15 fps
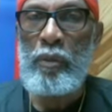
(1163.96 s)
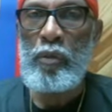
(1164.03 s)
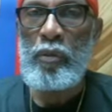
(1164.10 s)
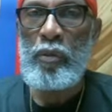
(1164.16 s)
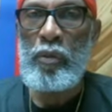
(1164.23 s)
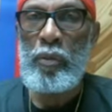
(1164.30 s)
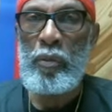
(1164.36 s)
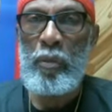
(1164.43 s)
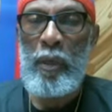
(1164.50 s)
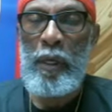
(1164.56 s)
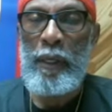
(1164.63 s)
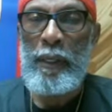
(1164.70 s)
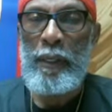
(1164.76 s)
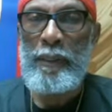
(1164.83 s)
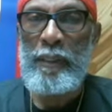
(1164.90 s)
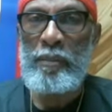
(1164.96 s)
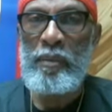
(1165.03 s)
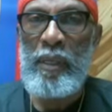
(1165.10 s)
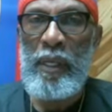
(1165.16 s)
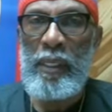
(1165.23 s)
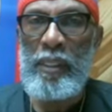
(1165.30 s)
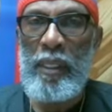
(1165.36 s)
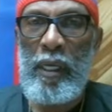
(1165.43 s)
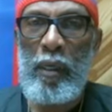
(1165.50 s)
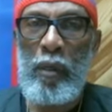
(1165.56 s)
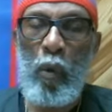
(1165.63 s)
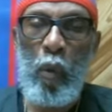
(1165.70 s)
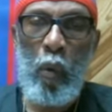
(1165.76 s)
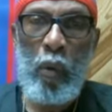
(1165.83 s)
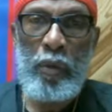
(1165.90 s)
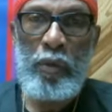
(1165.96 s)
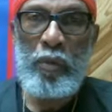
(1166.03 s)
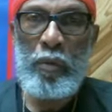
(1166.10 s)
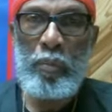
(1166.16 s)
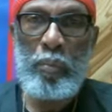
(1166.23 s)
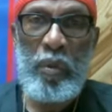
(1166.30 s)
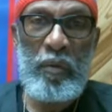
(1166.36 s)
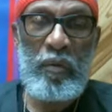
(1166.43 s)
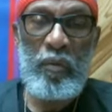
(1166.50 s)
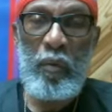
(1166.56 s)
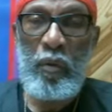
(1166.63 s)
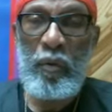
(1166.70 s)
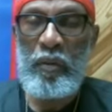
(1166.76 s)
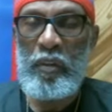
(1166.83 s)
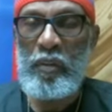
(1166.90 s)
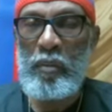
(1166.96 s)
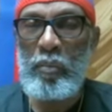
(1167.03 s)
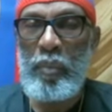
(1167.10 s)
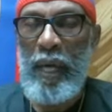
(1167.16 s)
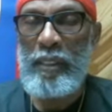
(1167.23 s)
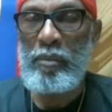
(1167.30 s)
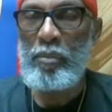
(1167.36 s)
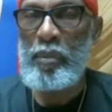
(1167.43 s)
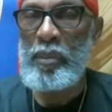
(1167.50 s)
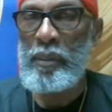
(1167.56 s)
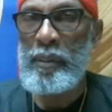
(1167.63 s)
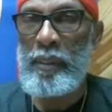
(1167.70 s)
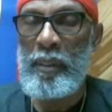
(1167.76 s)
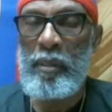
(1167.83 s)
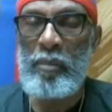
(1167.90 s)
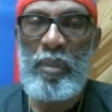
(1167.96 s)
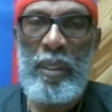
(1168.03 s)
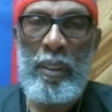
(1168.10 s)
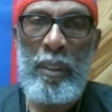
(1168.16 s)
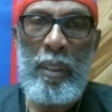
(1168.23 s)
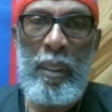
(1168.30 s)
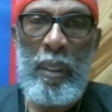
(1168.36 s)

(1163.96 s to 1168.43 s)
to substantiate or to put forth this possibility could be